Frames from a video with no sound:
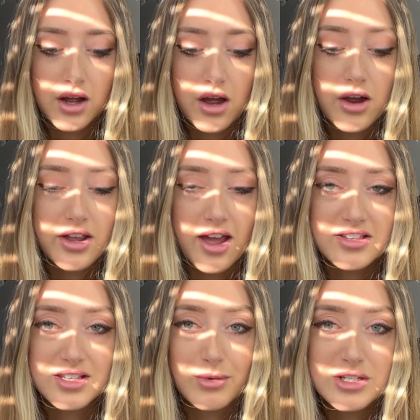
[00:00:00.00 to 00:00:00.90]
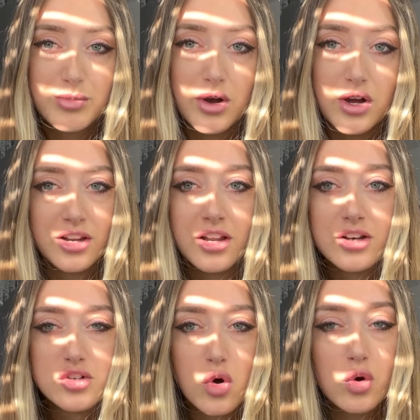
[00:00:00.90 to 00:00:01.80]
Okay, someone's put
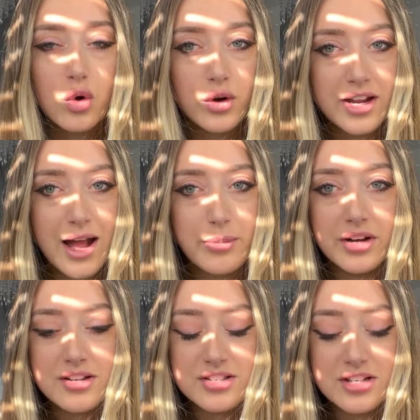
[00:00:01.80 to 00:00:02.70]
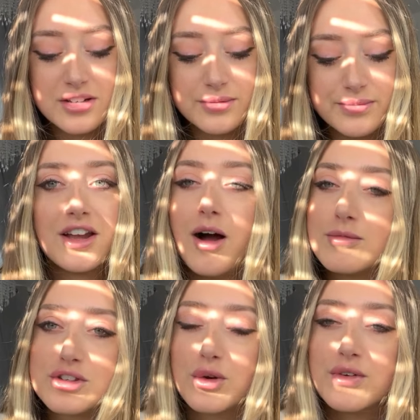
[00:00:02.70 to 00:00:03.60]
dog or a cat person. I'm
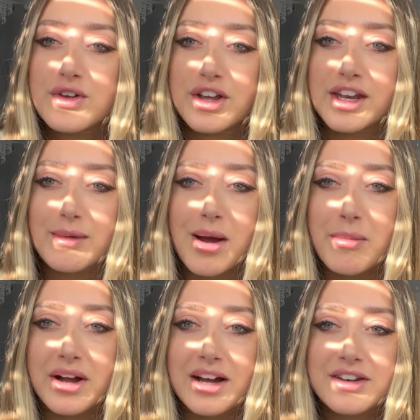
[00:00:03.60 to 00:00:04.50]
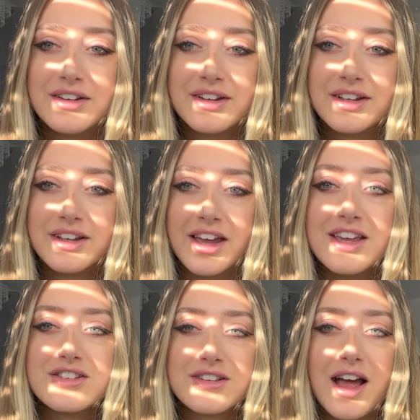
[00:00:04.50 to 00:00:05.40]
sorry if you can hear my bird.
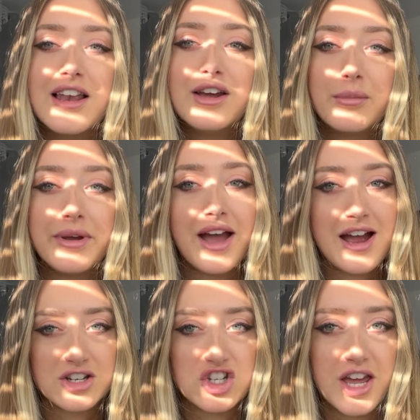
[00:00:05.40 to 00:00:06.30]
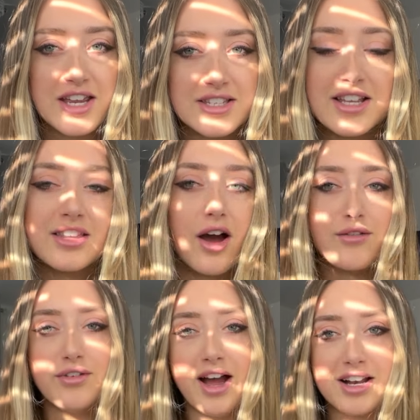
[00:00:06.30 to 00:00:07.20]
He's a little bit agitated that I've
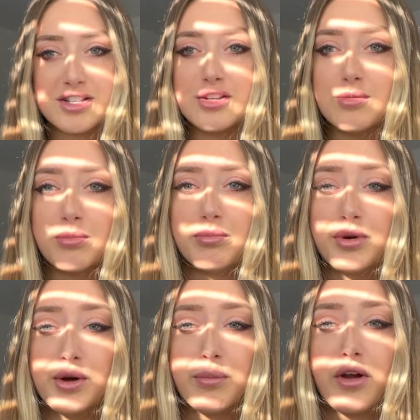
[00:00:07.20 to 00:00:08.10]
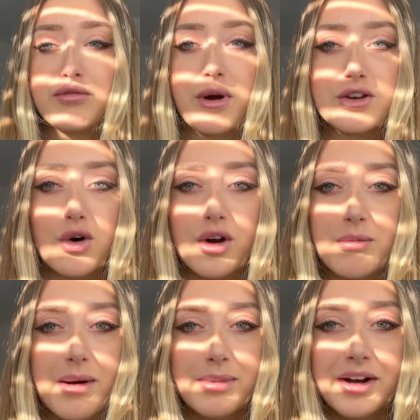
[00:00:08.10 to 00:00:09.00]
had to put both my dog and
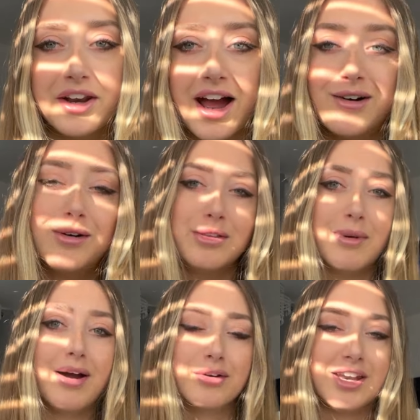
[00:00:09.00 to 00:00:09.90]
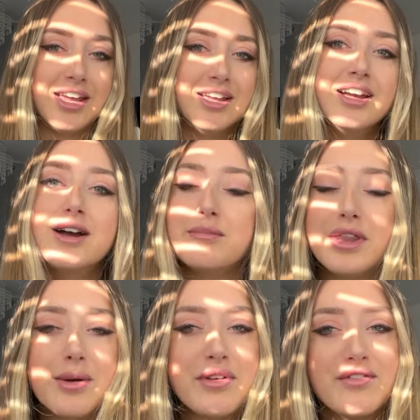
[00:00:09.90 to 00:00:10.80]
my bird out on the balcony, but
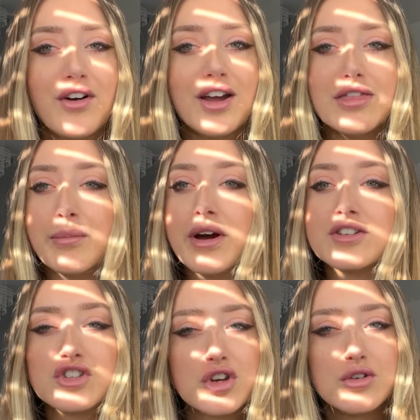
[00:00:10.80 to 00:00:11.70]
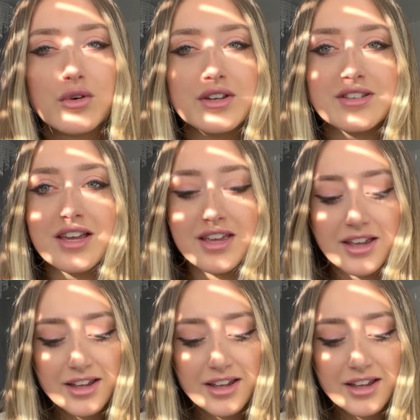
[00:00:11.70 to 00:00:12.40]
they'll be fine. The bird's too noisy.